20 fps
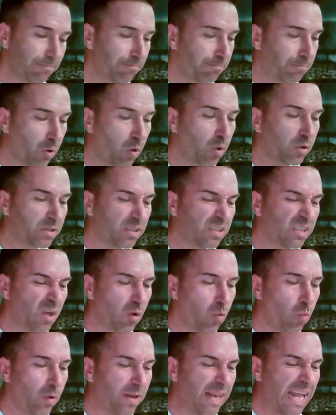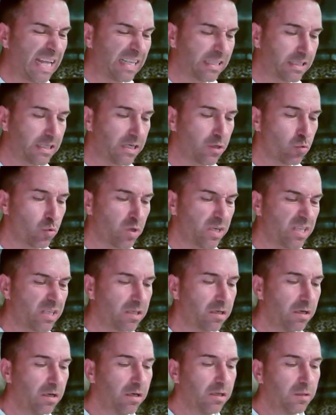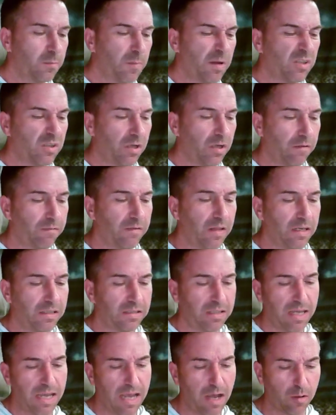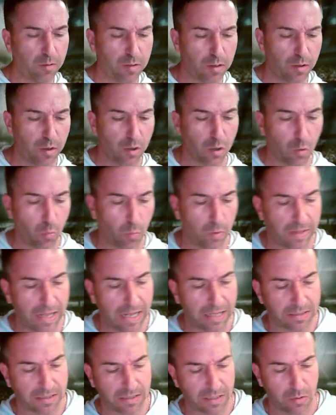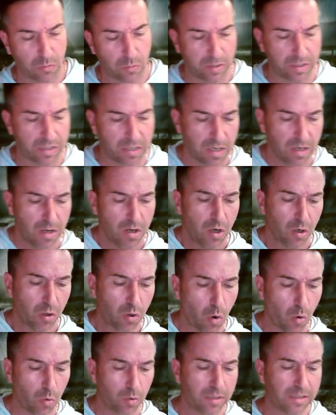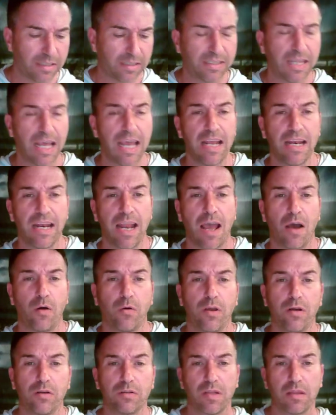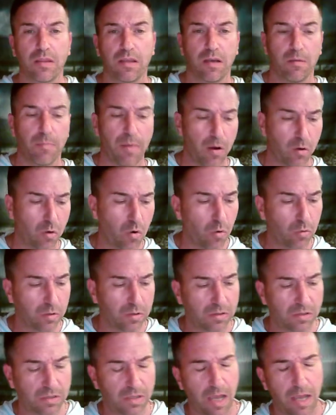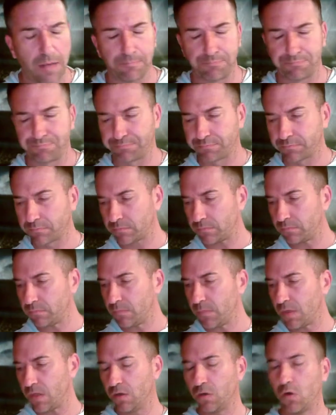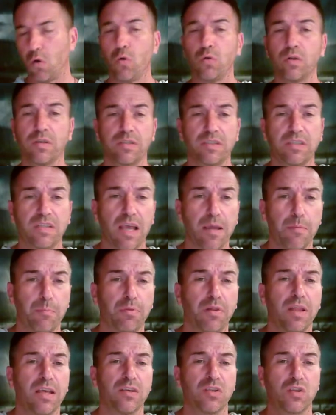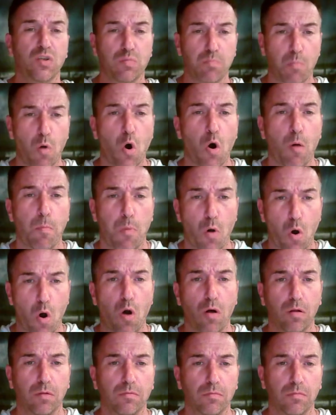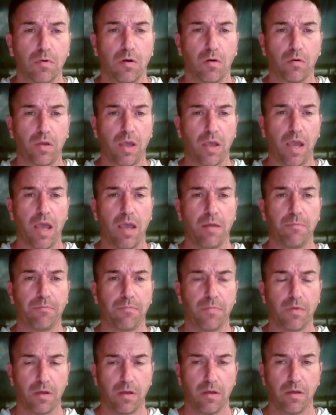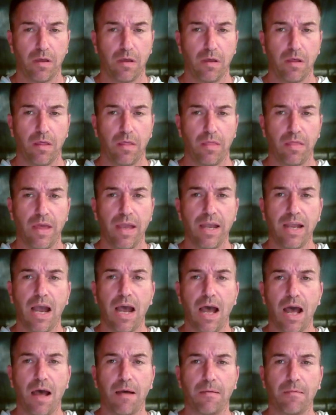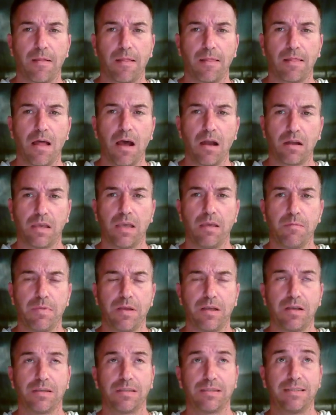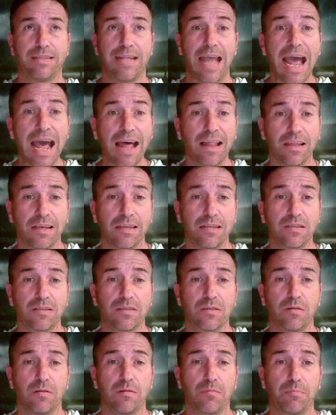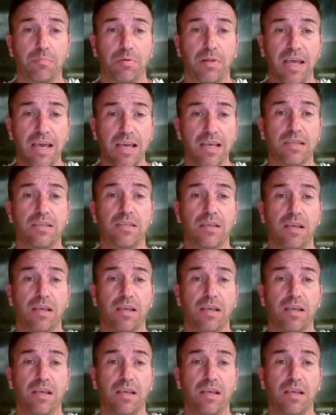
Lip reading: Boston's going to win that series. Especially if they stay healthy, they're going to win that series. Golden State now. Here's the thing about Golden State. Golden State plays small ball. Okay, they got lucky because Dallas plays